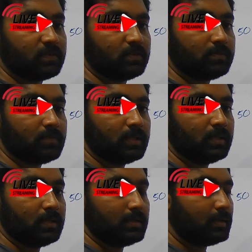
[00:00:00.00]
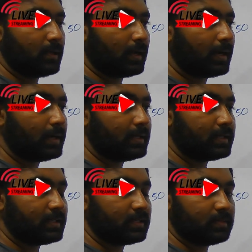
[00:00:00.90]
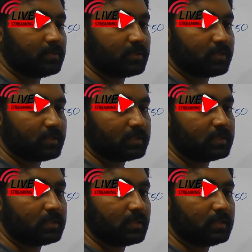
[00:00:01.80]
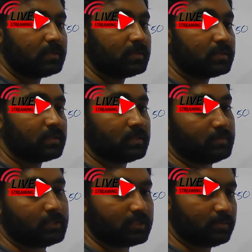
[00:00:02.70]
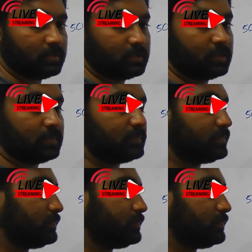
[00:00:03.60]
from kinetic chemistry and thermal chemistry.